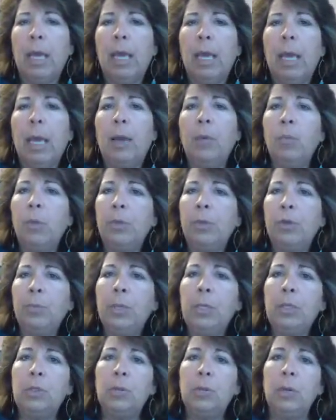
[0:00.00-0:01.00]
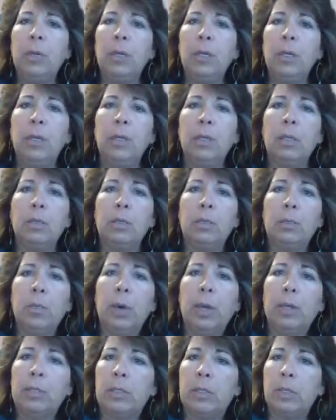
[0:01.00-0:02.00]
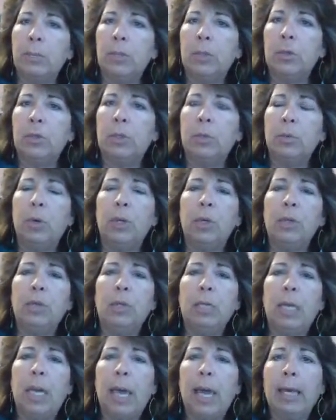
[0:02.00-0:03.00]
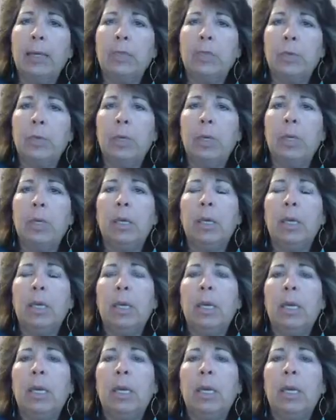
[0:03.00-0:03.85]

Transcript: And what you'll be doing is quite similar to what you did last week.